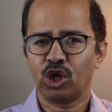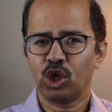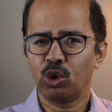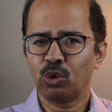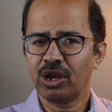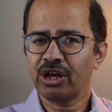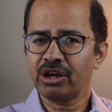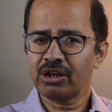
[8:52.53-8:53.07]

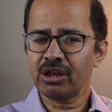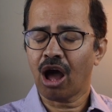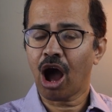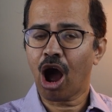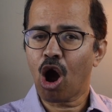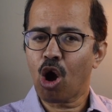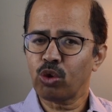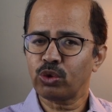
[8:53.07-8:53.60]
You learn
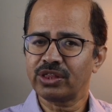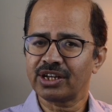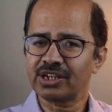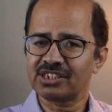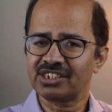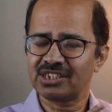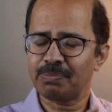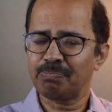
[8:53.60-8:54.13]
how
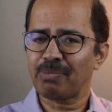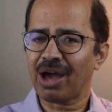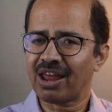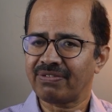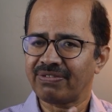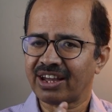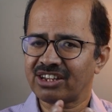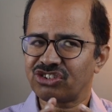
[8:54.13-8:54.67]
the chip
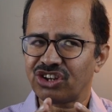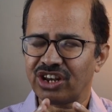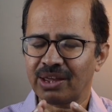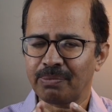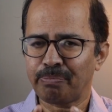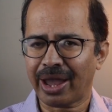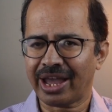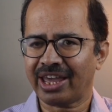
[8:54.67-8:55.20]

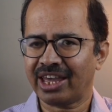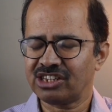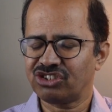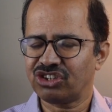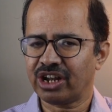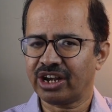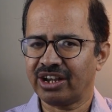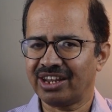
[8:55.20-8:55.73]
manufacturing,
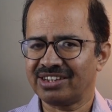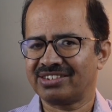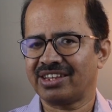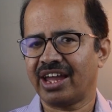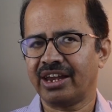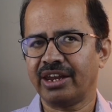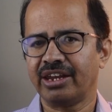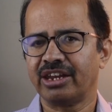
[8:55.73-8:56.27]
packaging and
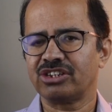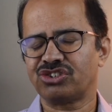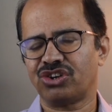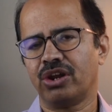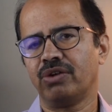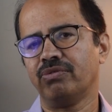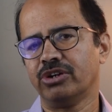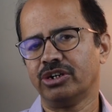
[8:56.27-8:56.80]
design
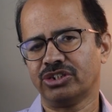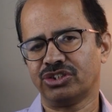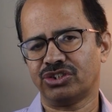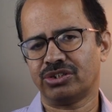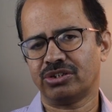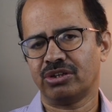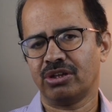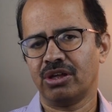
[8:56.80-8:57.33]
industry
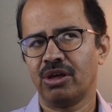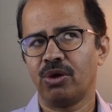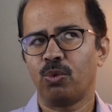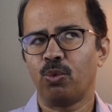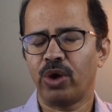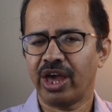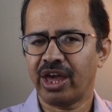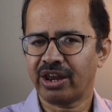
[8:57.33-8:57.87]
works,
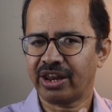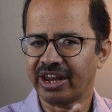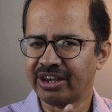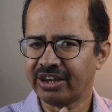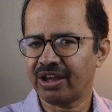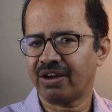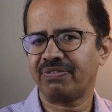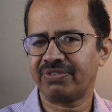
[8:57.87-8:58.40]
where
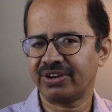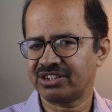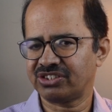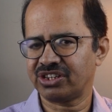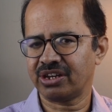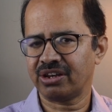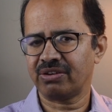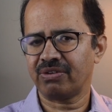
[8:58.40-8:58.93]
India
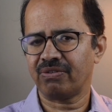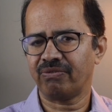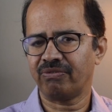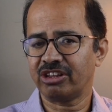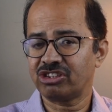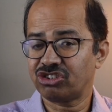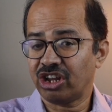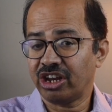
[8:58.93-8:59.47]
fits in,
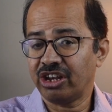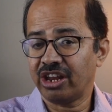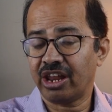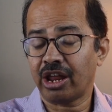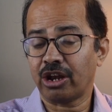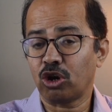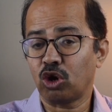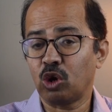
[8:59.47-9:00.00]
which
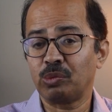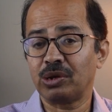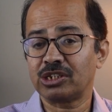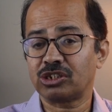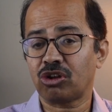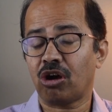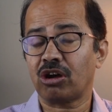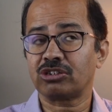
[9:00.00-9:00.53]
Indian and global
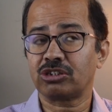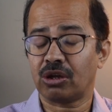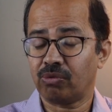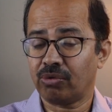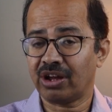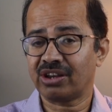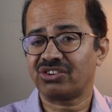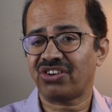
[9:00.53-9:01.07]
stocks are
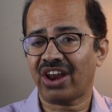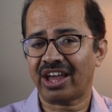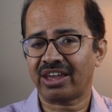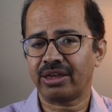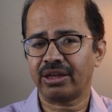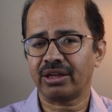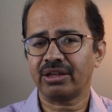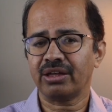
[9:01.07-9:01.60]
worth
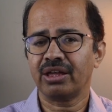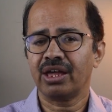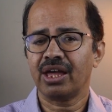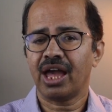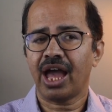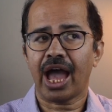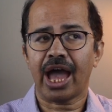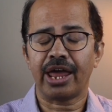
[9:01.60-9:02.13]
tracking
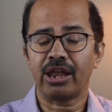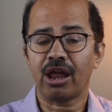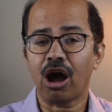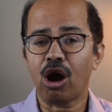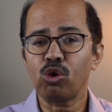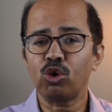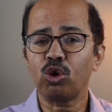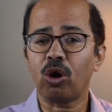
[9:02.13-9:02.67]
and
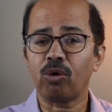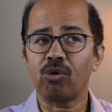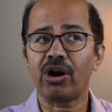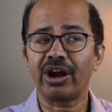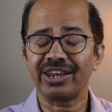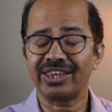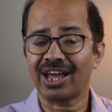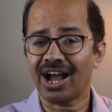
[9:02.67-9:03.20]
how to
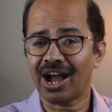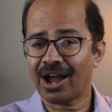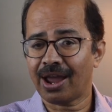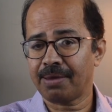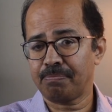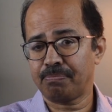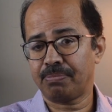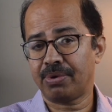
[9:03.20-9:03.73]
avoid the
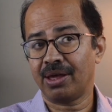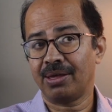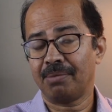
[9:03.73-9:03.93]
hype,